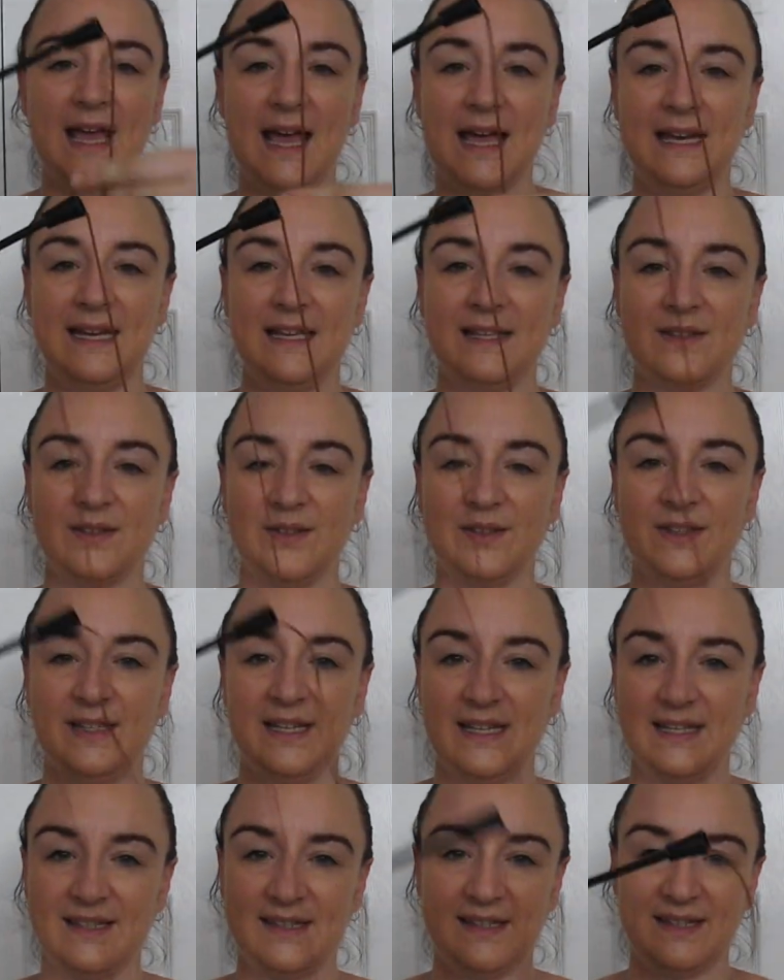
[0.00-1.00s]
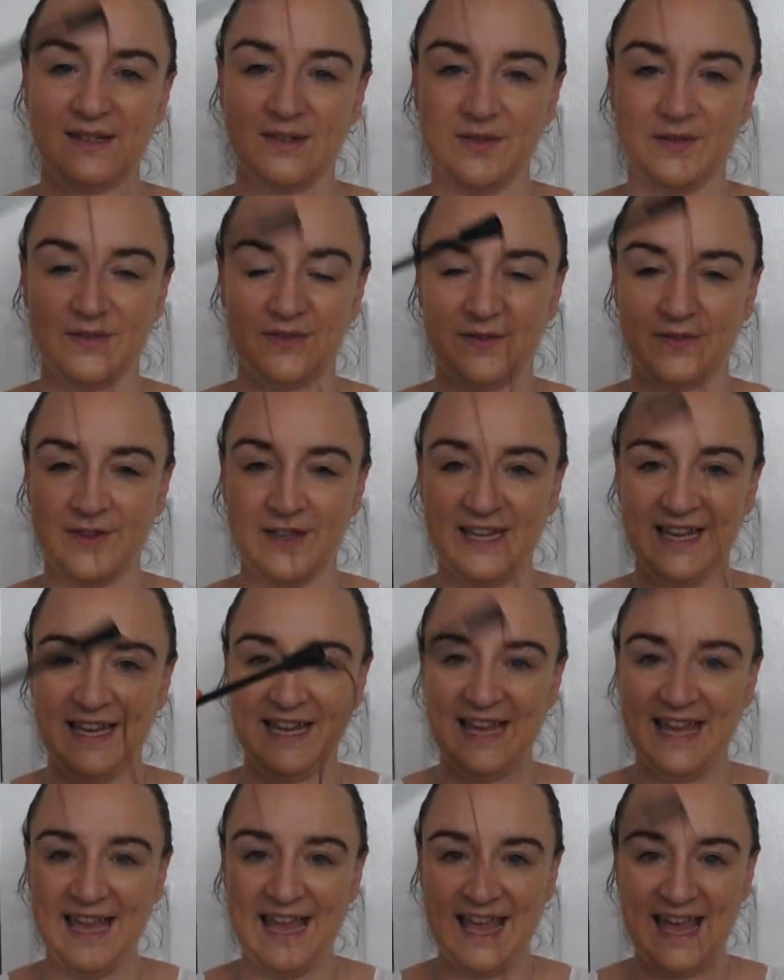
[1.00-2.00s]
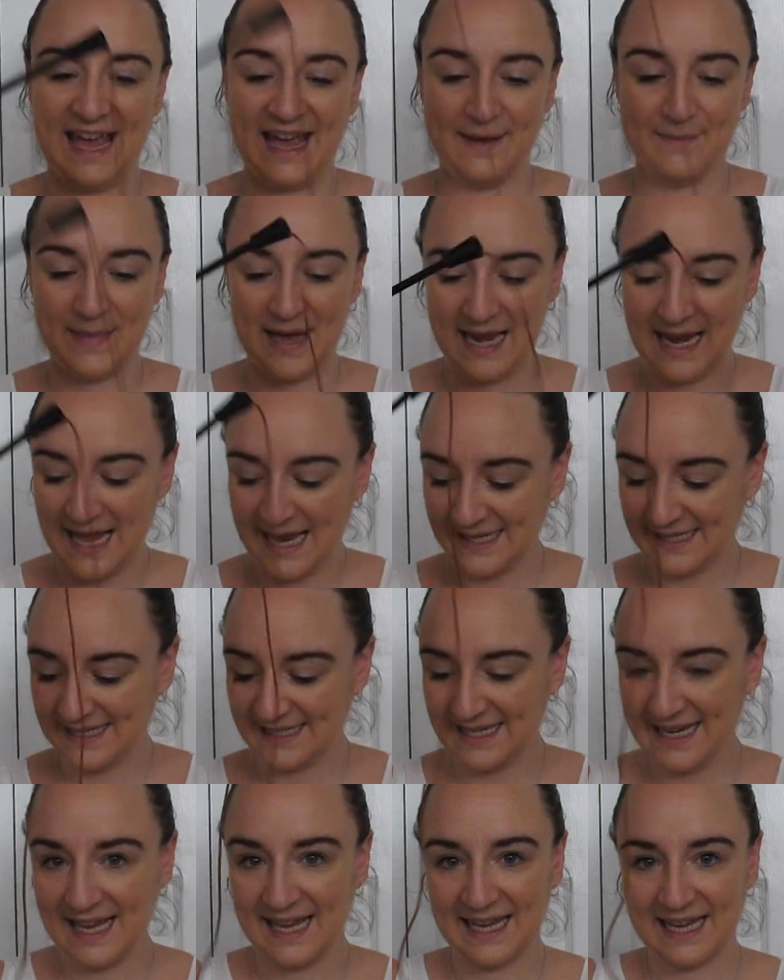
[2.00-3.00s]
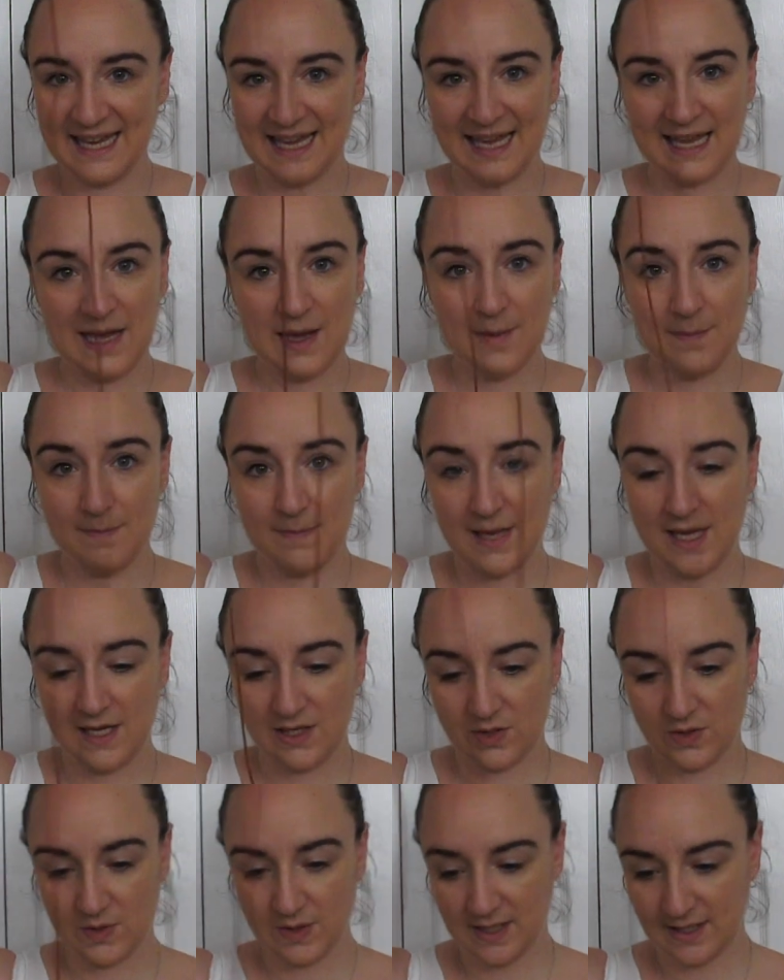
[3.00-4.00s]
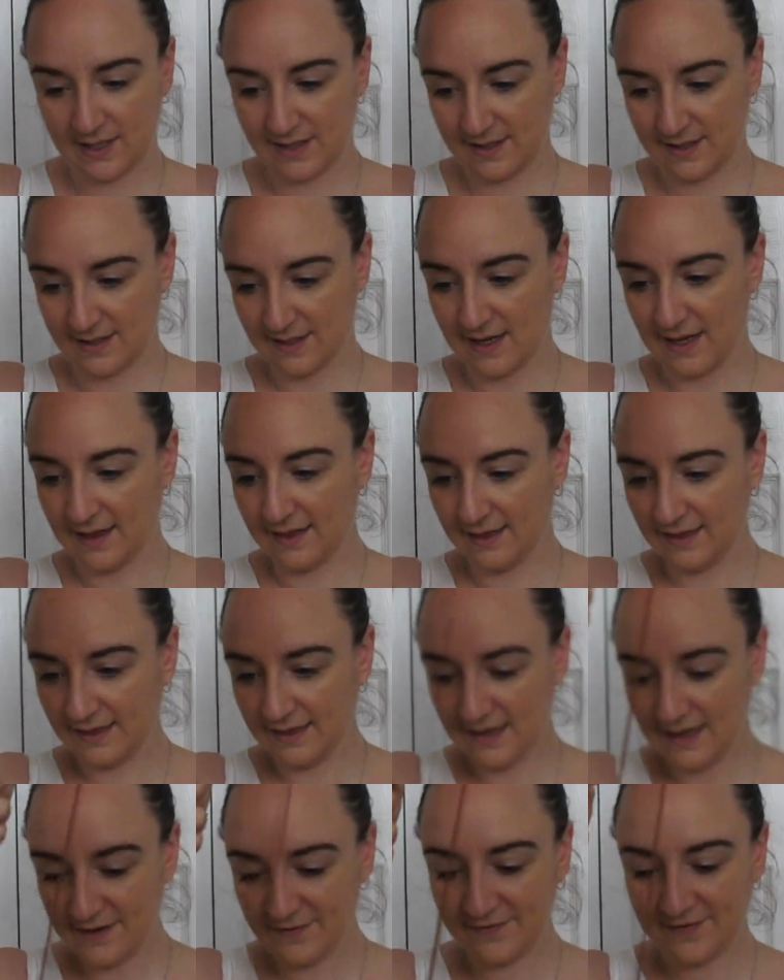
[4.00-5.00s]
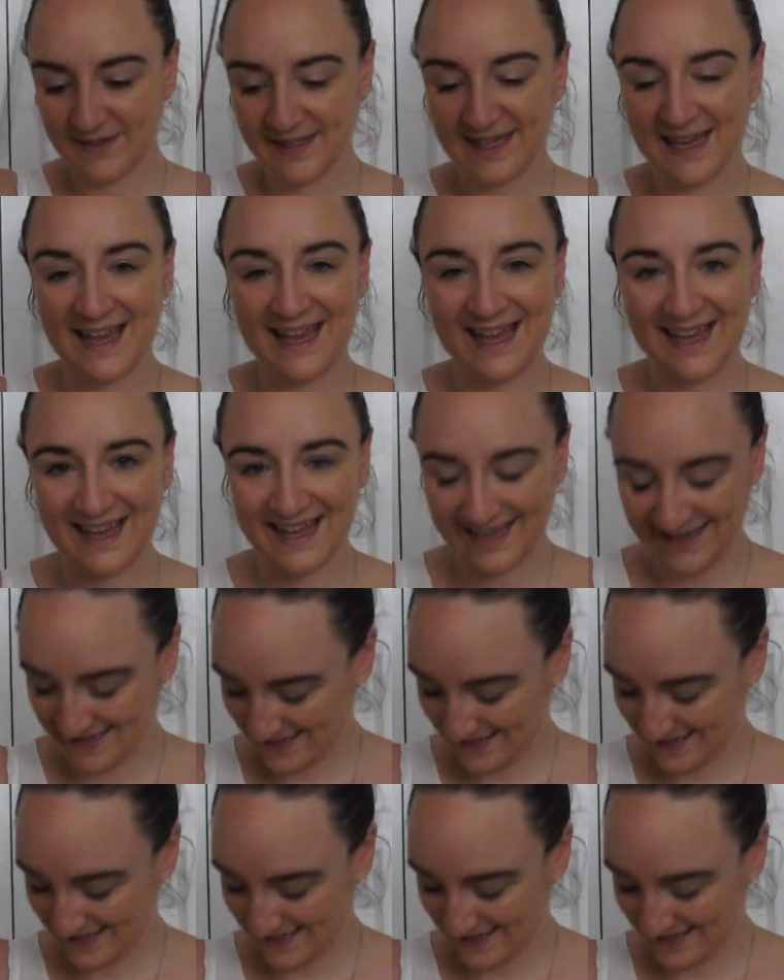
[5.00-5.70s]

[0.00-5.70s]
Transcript: and it's on this sort of elastic. Beatrice loves it.